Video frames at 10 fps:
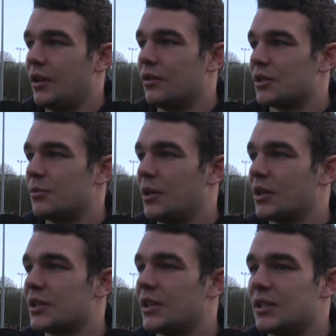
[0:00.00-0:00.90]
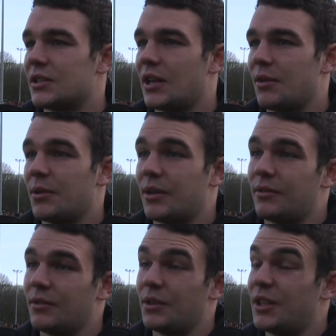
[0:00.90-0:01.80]
it's going to be an exciting time and
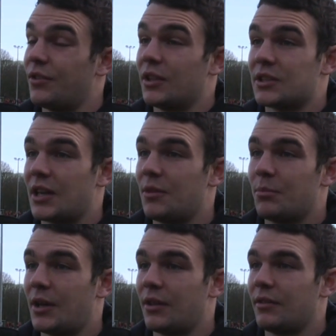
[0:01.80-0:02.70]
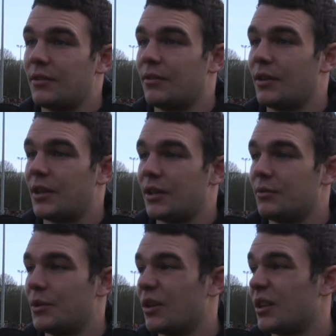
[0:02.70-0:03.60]
a difficult time, but I think
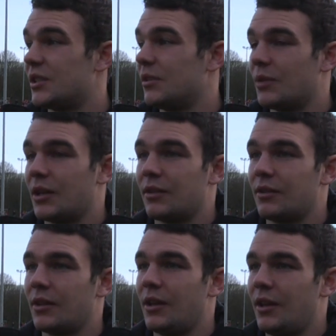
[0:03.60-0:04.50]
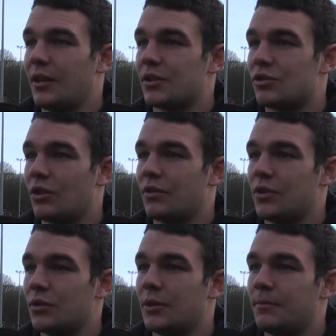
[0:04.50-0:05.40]
we got a team that are strong enough
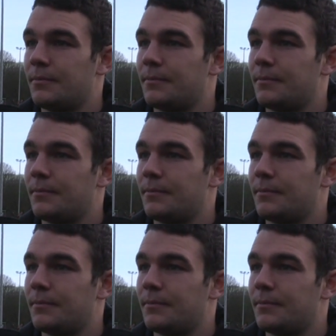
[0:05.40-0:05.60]
to do it.